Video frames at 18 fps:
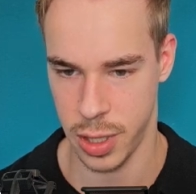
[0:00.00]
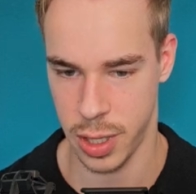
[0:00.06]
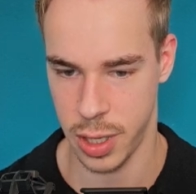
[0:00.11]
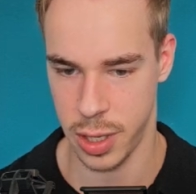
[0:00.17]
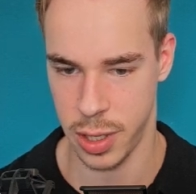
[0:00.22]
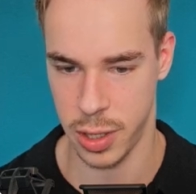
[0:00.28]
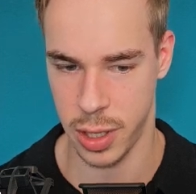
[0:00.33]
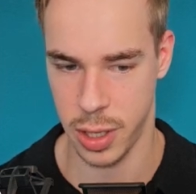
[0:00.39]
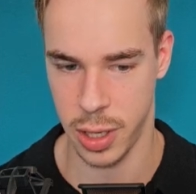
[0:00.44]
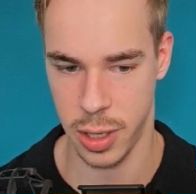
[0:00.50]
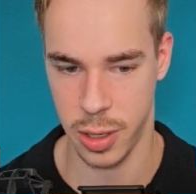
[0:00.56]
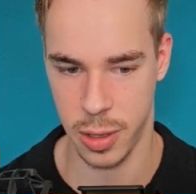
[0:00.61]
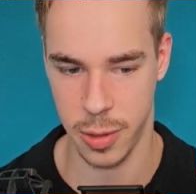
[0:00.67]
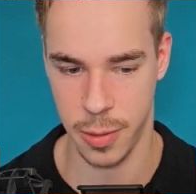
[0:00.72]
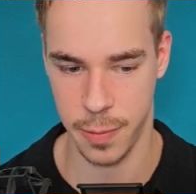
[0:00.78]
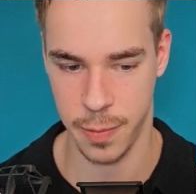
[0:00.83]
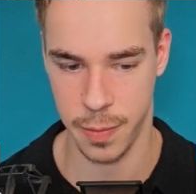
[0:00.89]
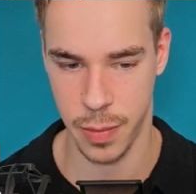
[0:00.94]
I
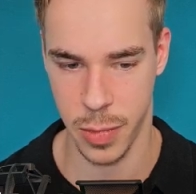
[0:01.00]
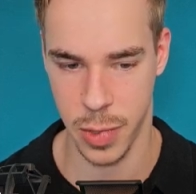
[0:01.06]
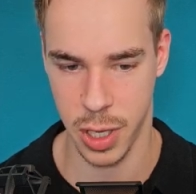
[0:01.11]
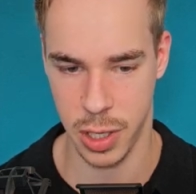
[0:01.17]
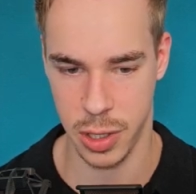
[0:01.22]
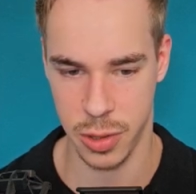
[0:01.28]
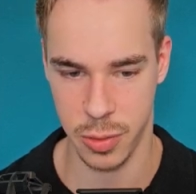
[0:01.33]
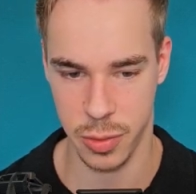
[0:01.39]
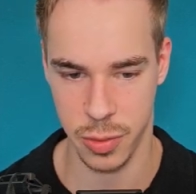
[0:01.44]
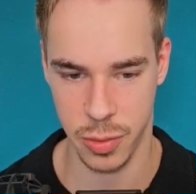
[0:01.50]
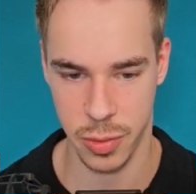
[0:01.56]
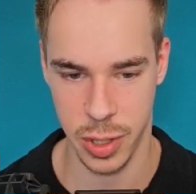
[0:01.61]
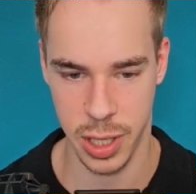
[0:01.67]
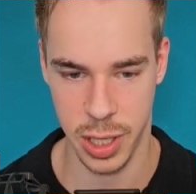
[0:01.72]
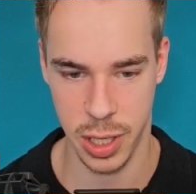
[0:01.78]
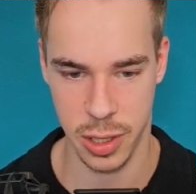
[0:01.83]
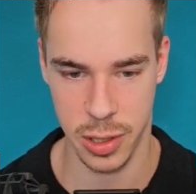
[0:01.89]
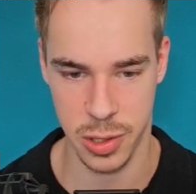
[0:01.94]
don't
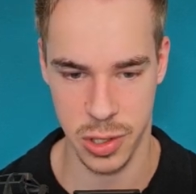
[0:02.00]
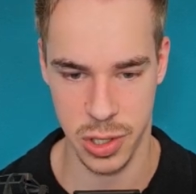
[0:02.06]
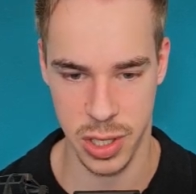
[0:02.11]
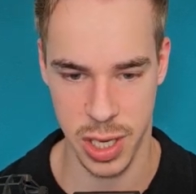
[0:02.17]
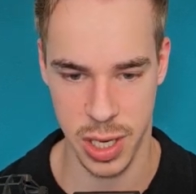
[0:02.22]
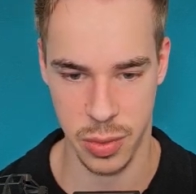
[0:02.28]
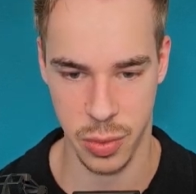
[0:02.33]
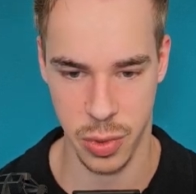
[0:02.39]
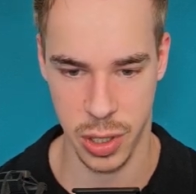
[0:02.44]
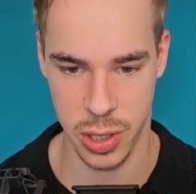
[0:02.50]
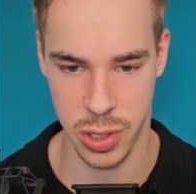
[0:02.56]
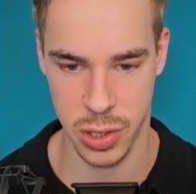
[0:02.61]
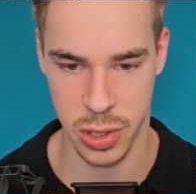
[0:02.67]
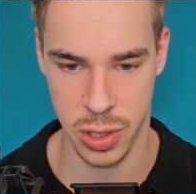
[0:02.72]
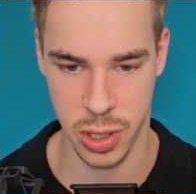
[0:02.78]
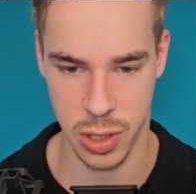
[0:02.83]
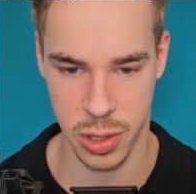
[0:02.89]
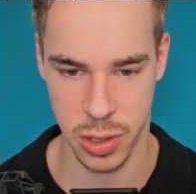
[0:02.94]
really understand why
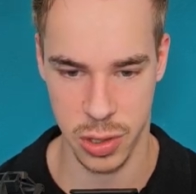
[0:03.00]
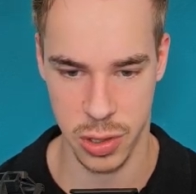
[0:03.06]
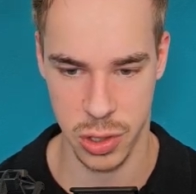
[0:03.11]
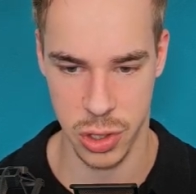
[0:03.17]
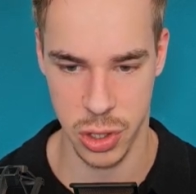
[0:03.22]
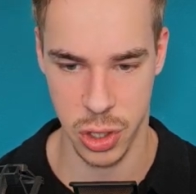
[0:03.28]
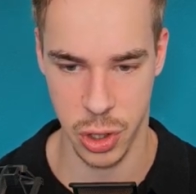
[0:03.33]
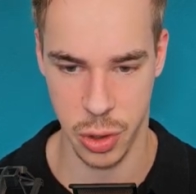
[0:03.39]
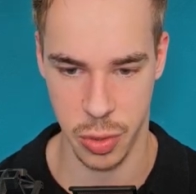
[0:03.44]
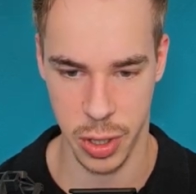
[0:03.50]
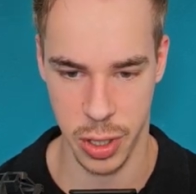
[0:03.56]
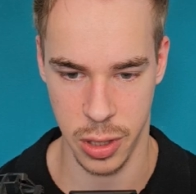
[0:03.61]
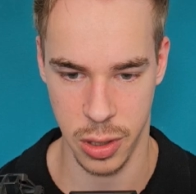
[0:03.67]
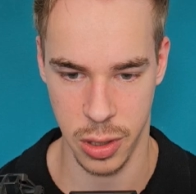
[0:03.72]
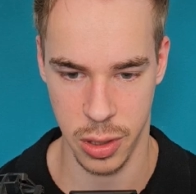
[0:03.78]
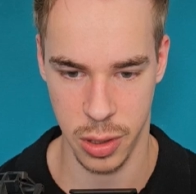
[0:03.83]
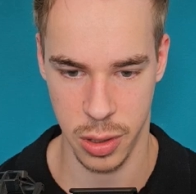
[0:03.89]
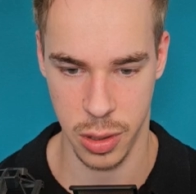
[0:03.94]
it's not showing.